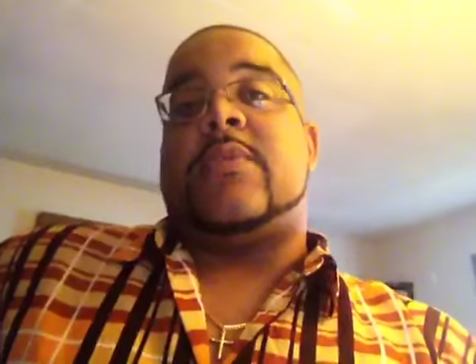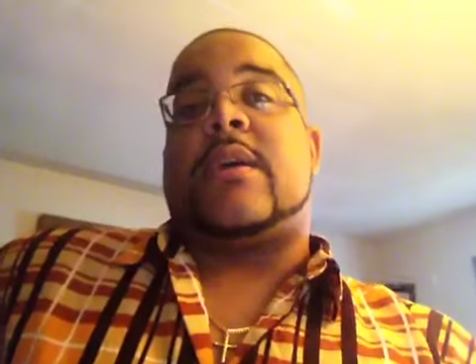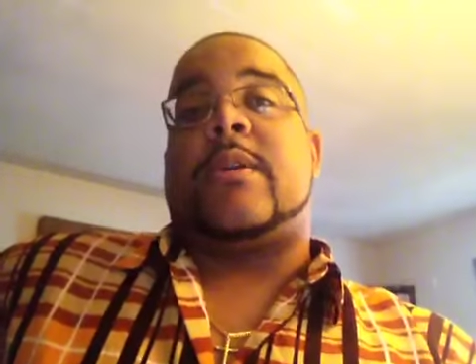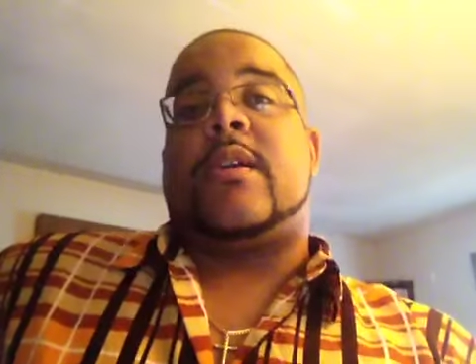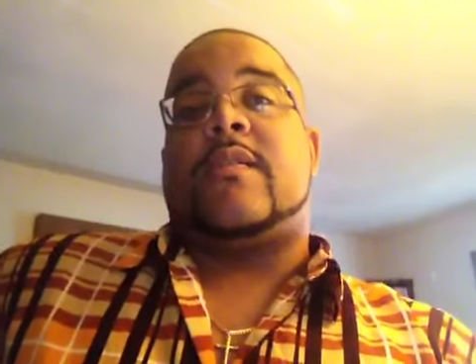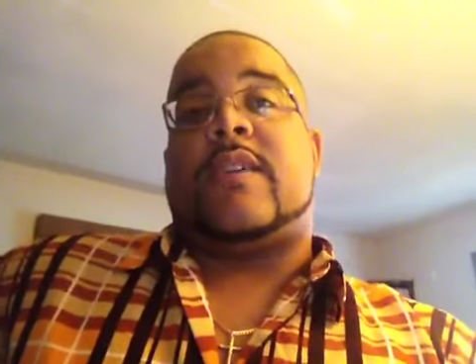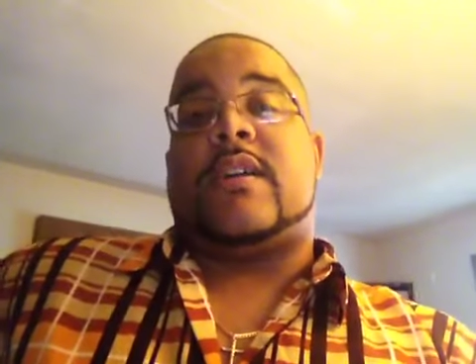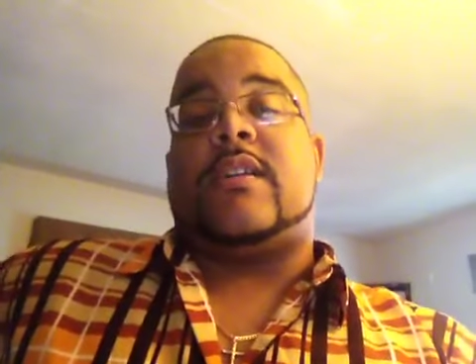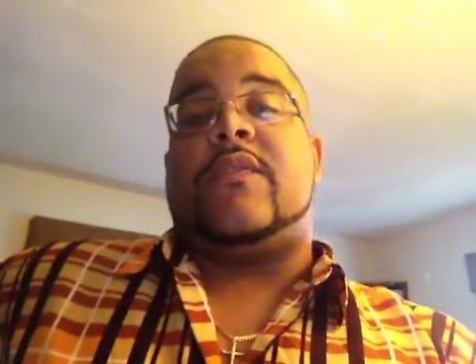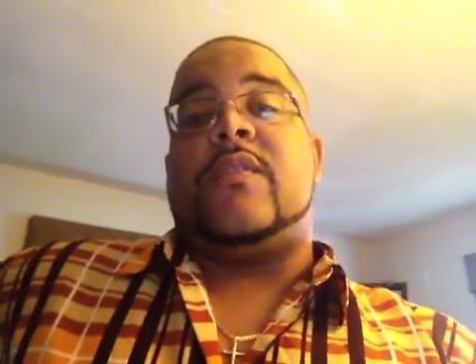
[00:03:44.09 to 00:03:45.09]
Robert
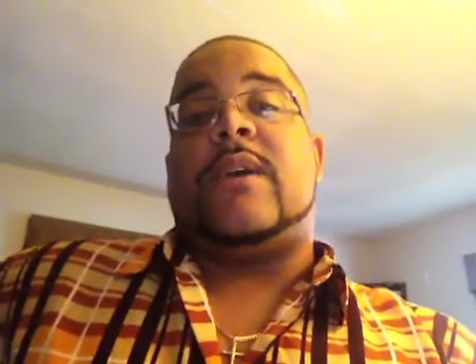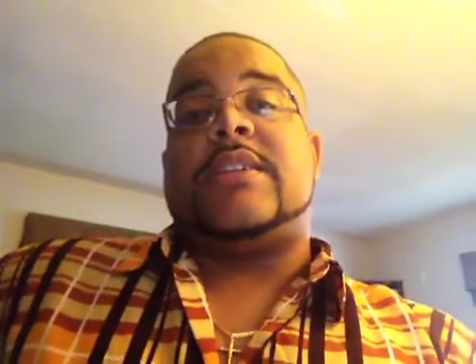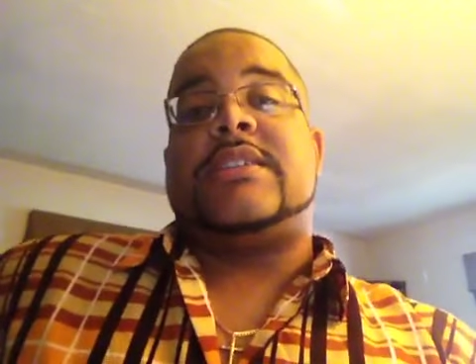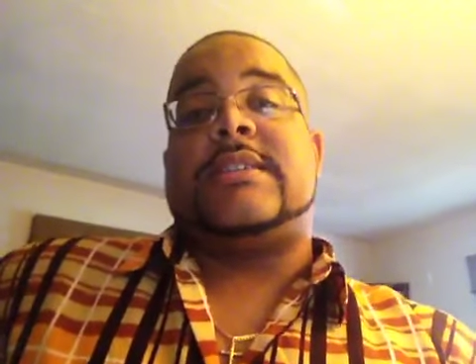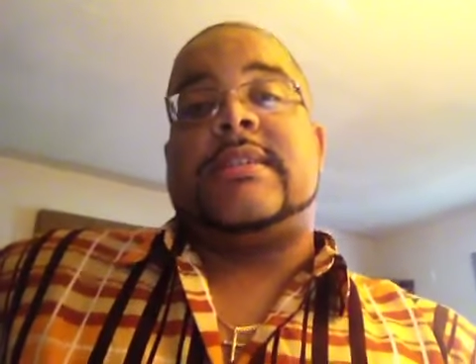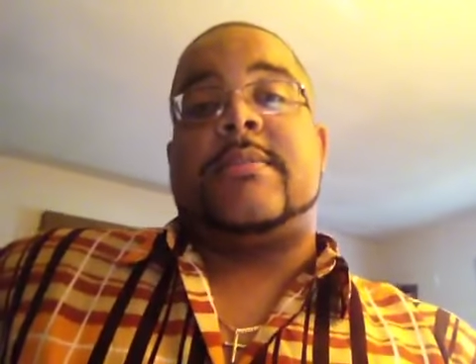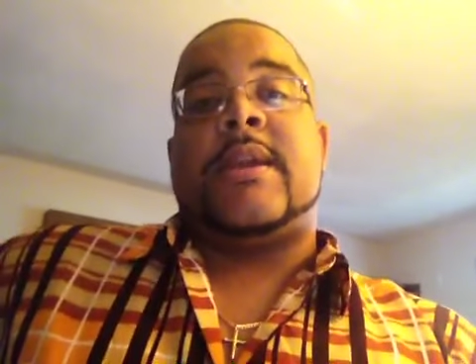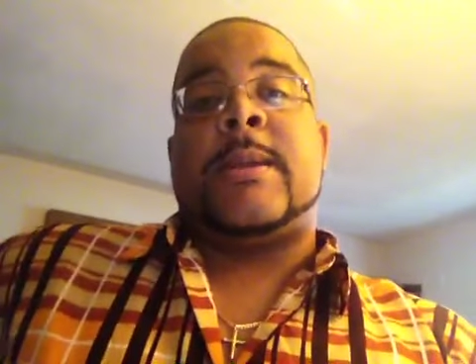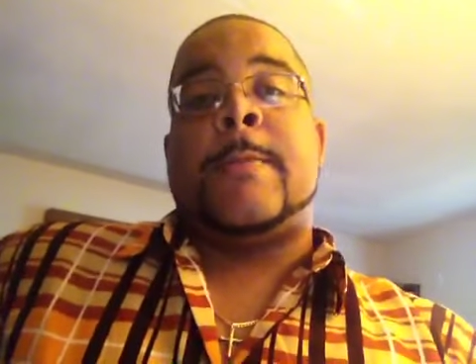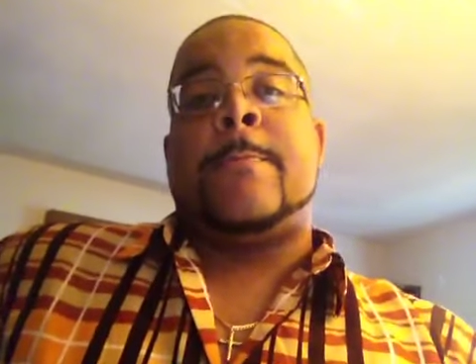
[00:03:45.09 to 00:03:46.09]
Carvalho, if you're watching this,
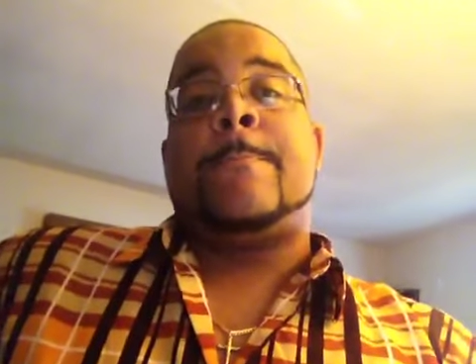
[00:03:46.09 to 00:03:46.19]
man,